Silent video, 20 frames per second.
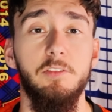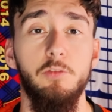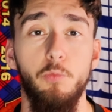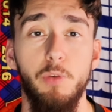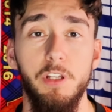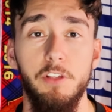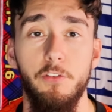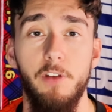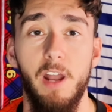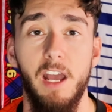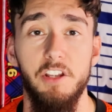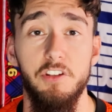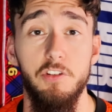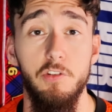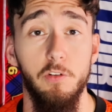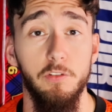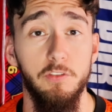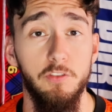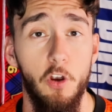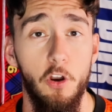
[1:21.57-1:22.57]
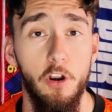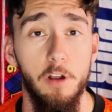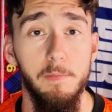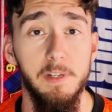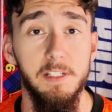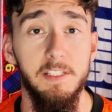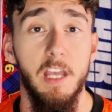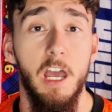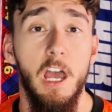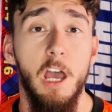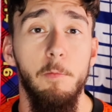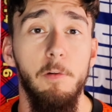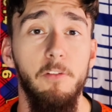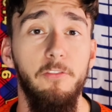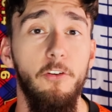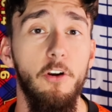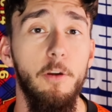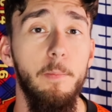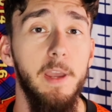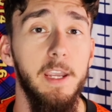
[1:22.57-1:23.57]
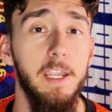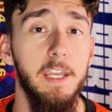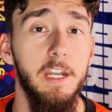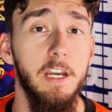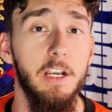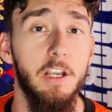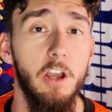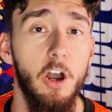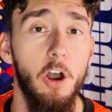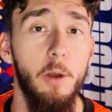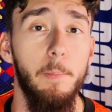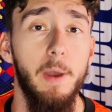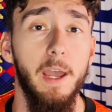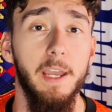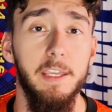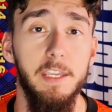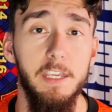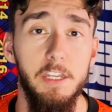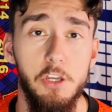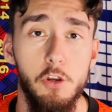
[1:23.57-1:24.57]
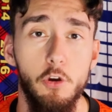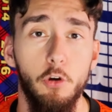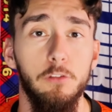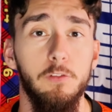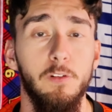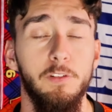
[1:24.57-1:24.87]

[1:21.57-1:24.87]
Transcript: two international tournaments before making a comeback in Euro